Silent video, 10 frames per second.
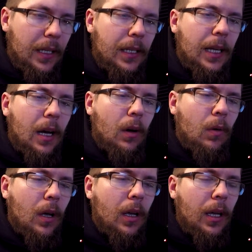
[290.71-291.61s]

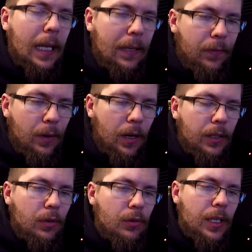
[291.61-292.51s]
Now, if you are
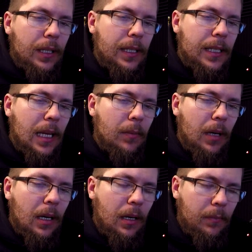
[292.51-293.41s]
using the same
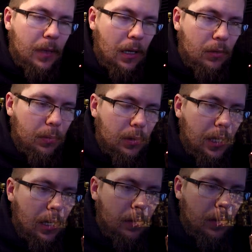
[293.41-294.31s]
output here,